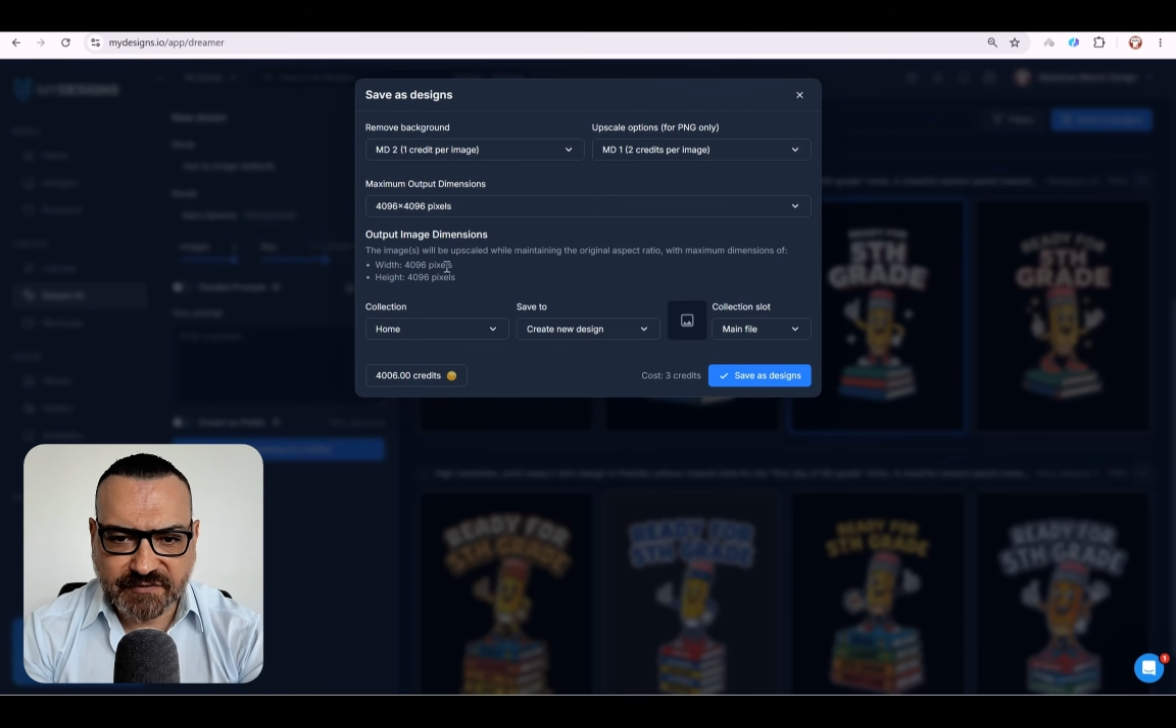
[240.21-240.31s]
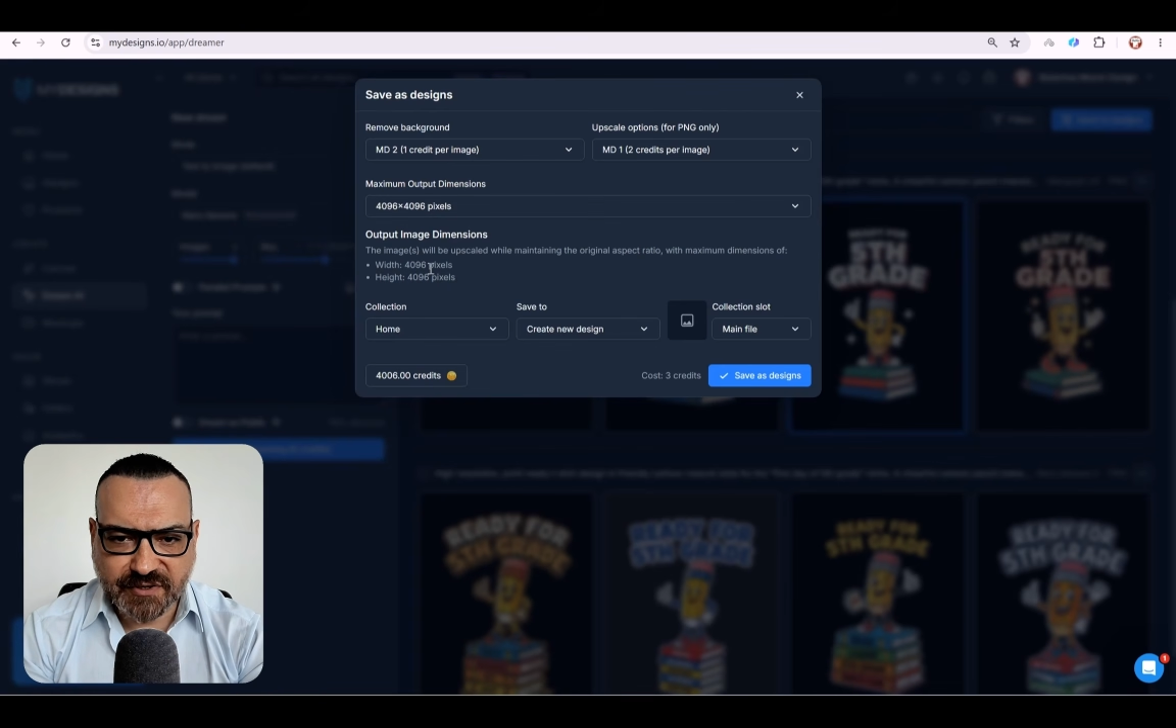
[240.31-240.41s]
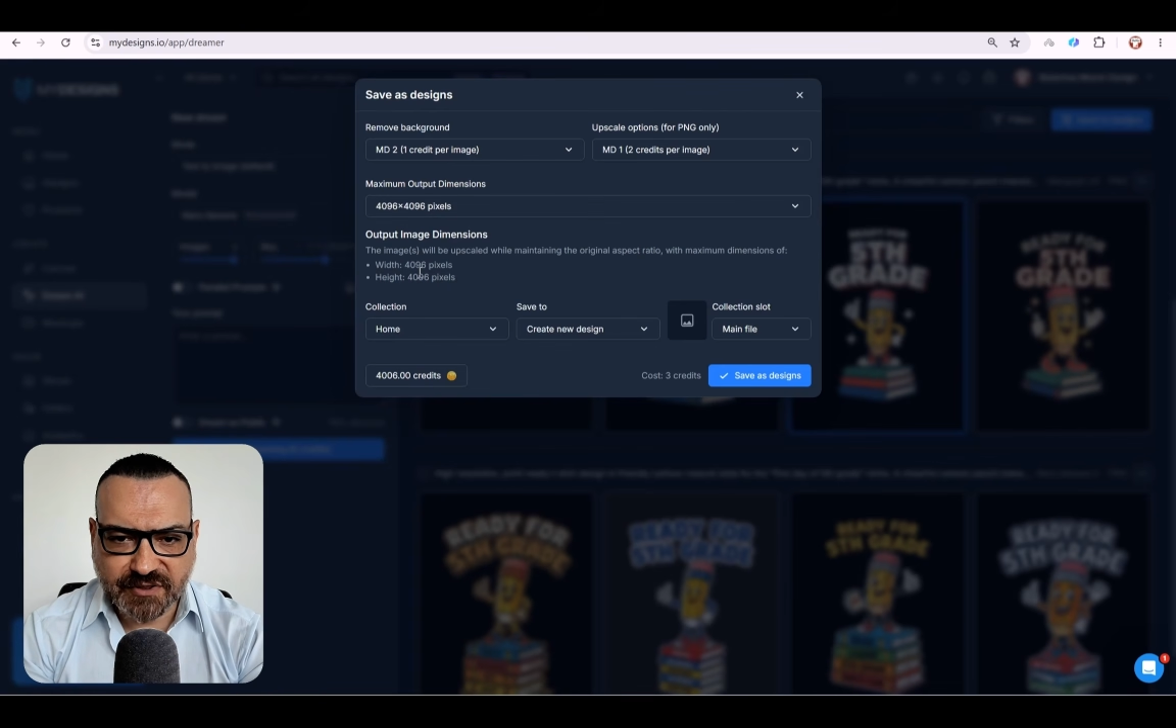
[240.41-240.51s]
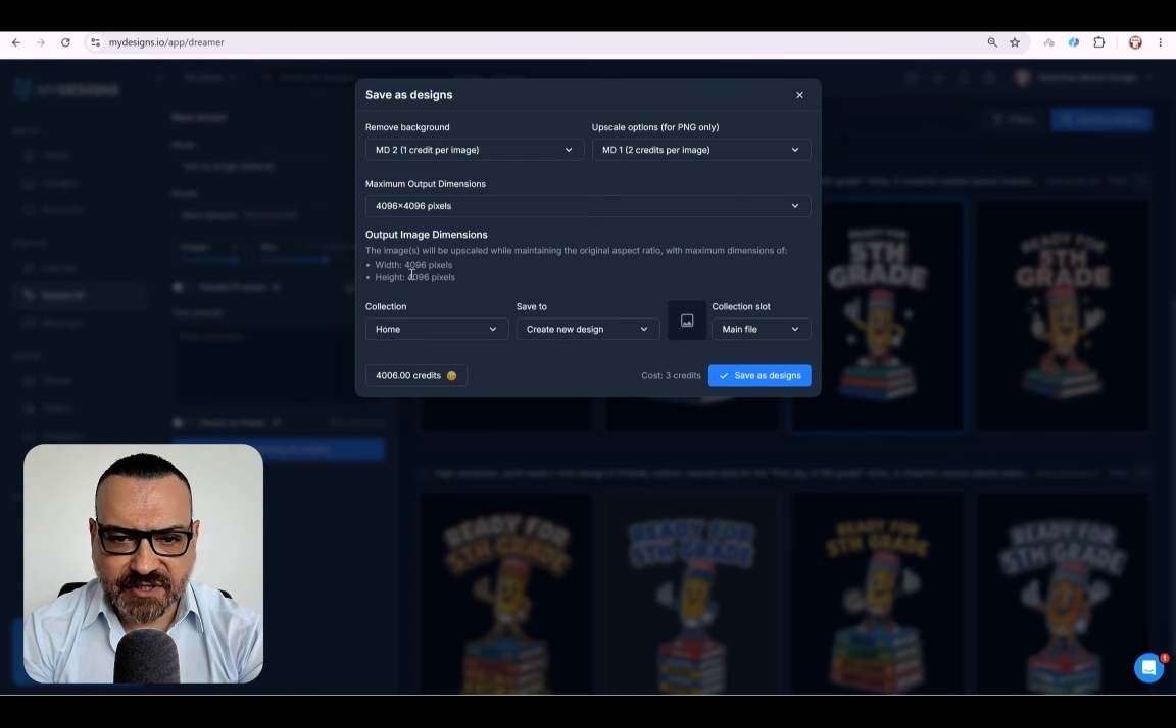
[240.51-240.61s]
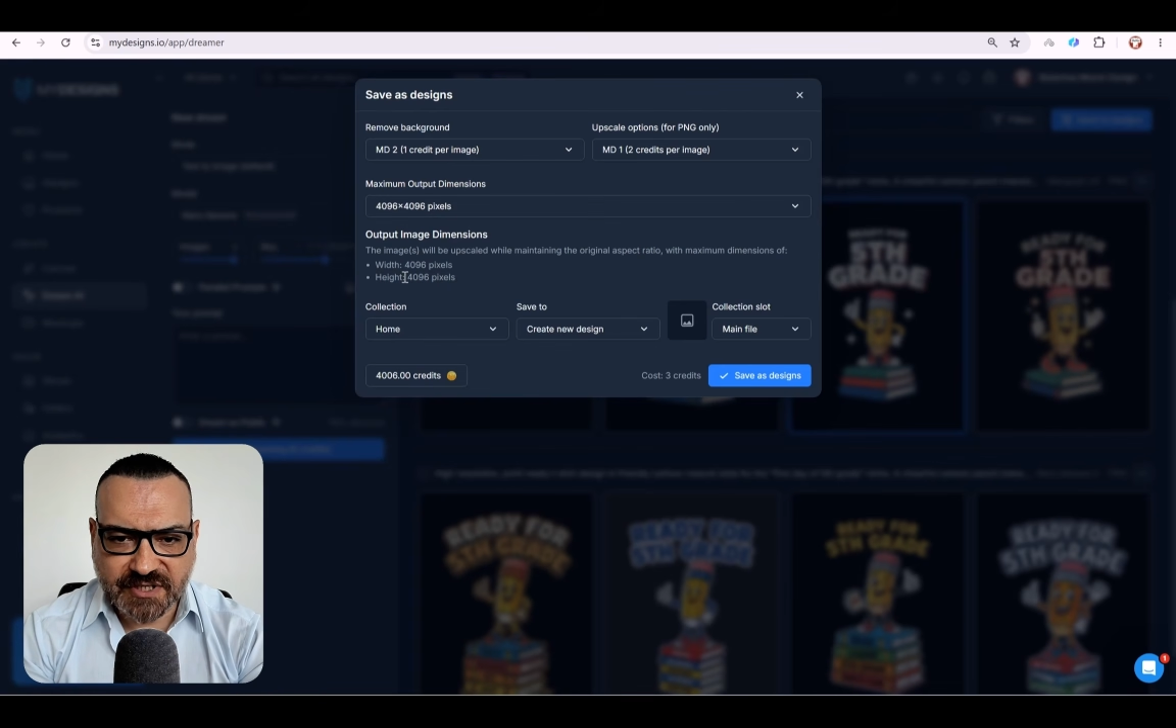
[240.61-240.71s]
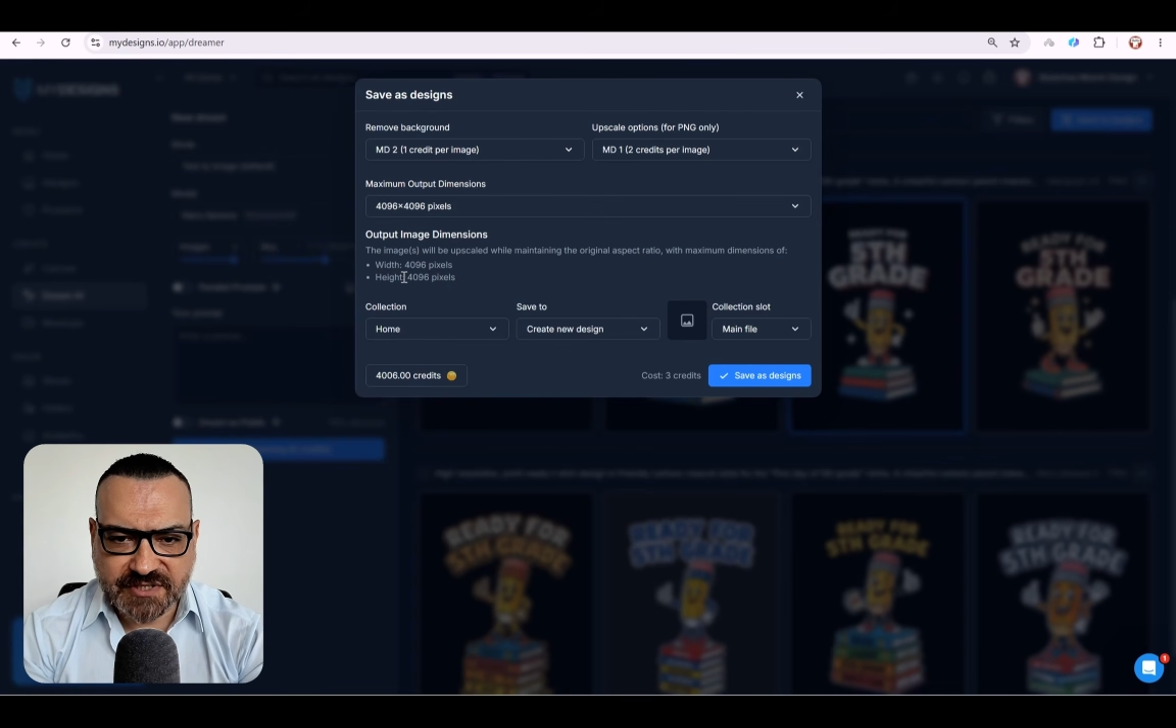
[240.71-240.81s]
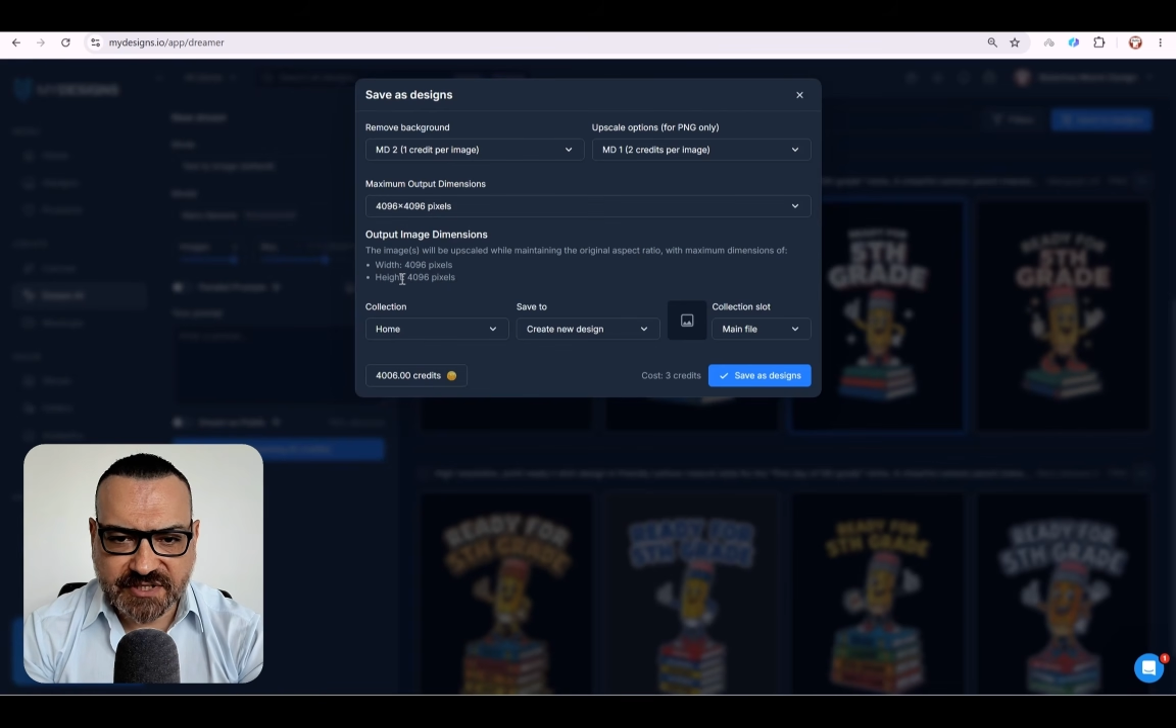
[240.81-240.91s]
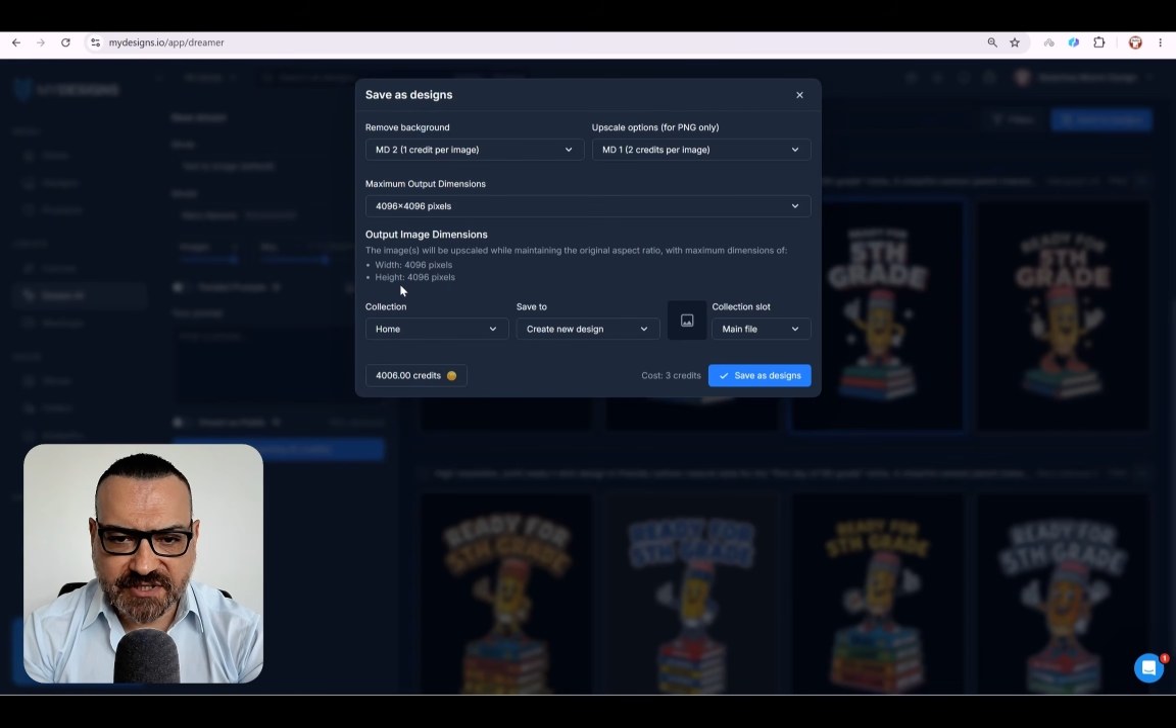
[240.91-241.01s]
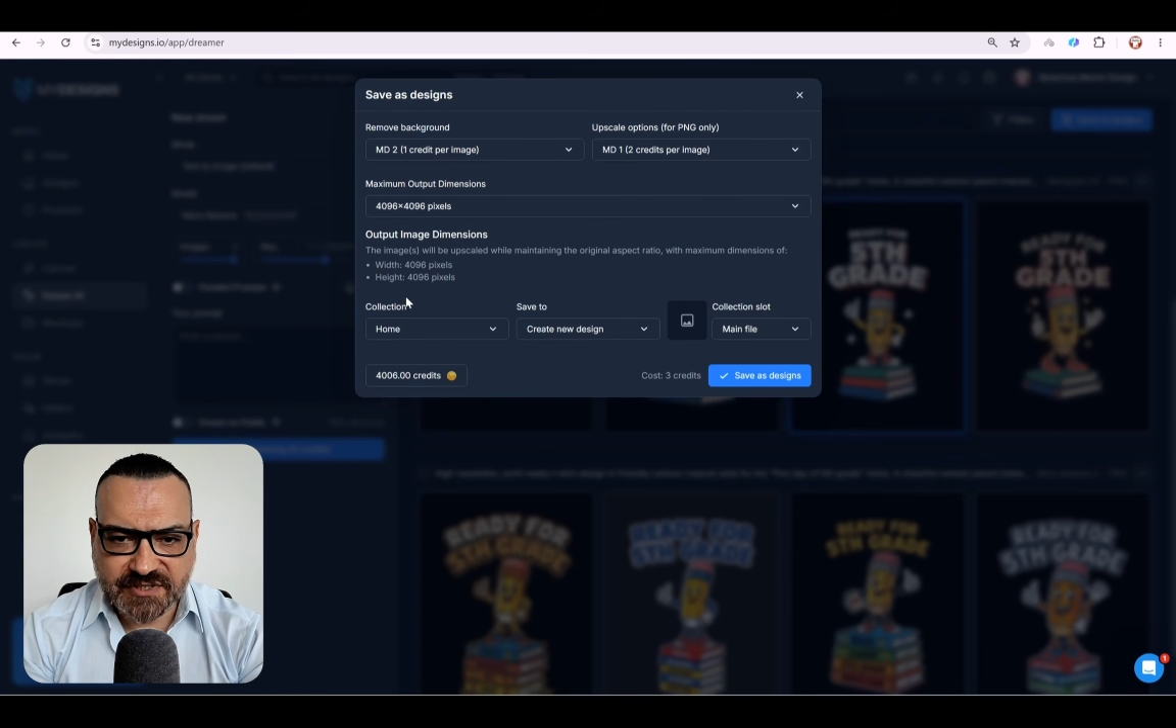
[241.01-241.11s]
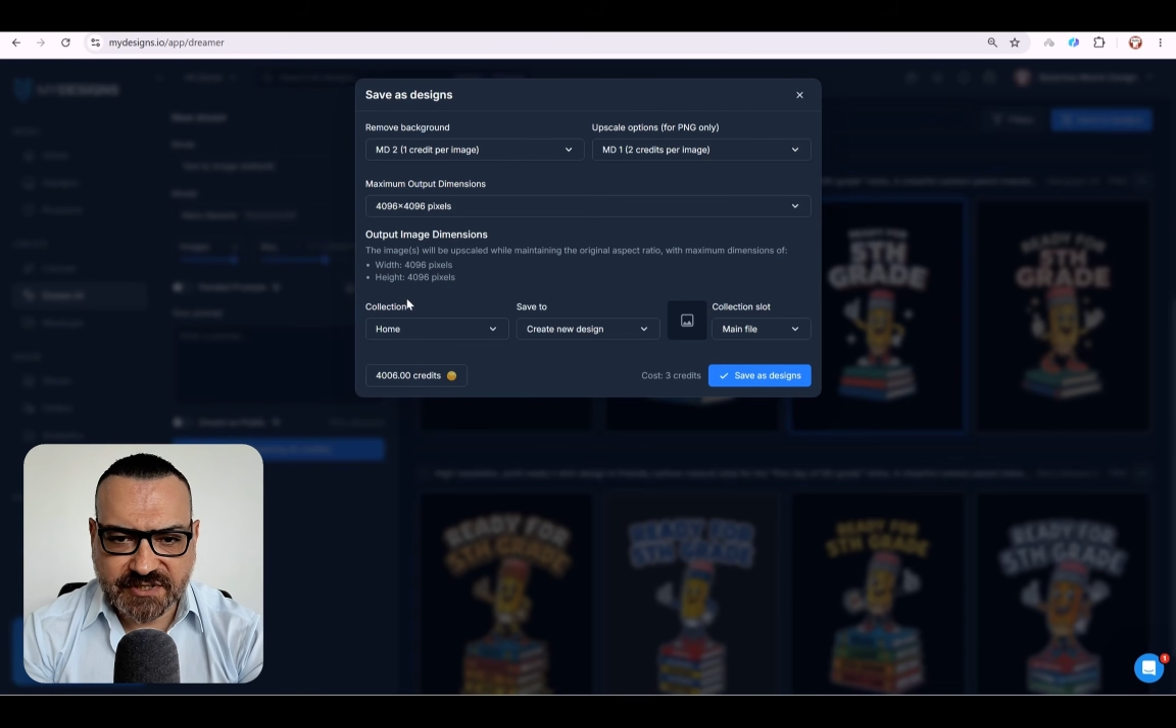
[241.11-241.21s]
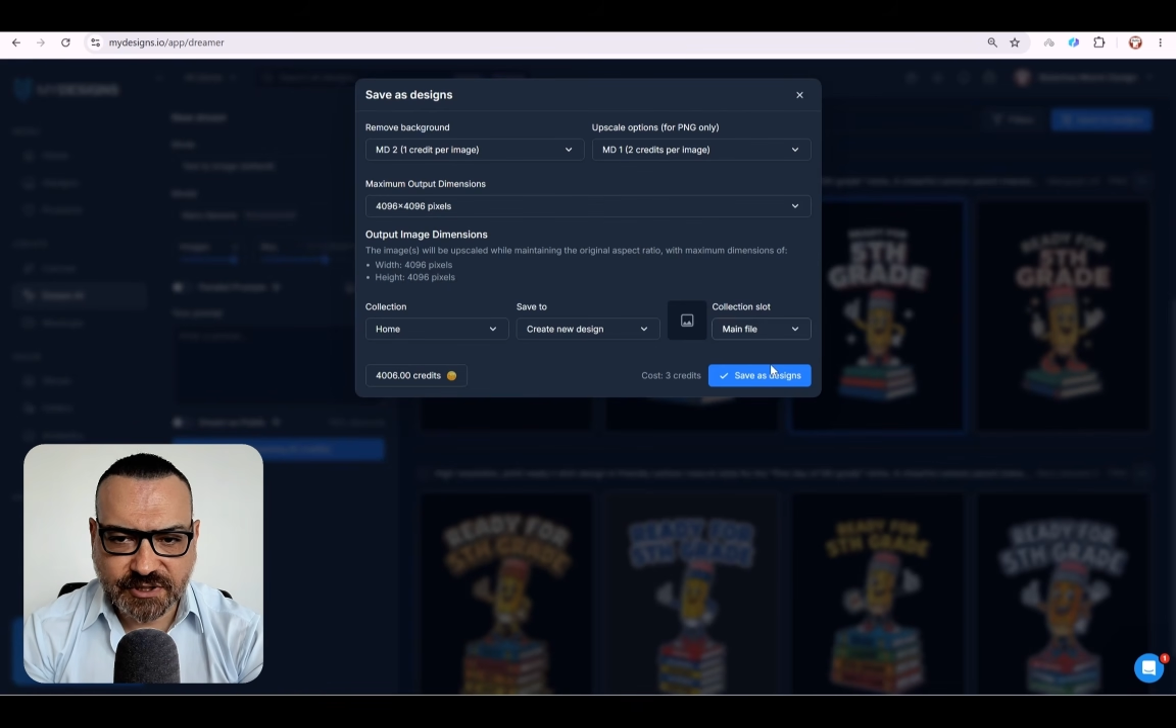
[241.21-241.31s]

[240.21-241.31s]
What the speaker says: everything as is.